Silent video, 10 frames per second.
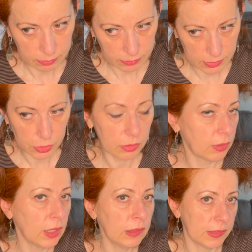certain
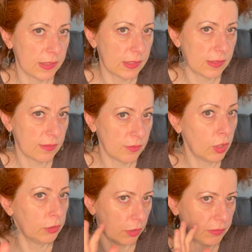illness. We
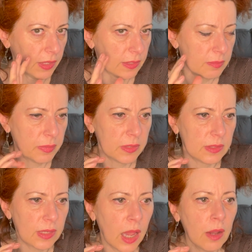all know that. But
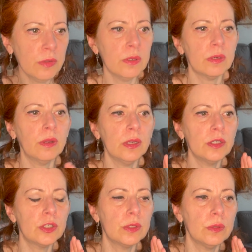how you are going
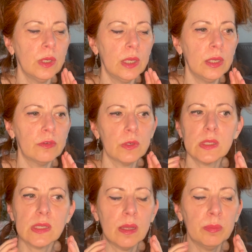to, for
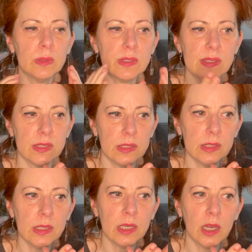example,
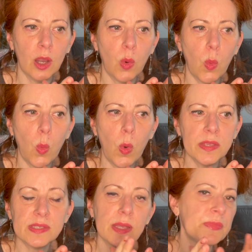see
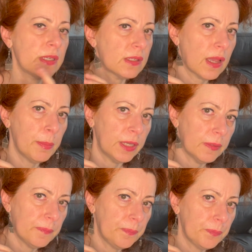when something is coming,
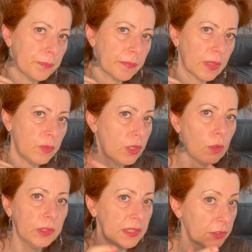we
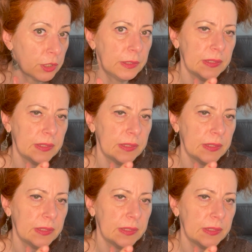call that early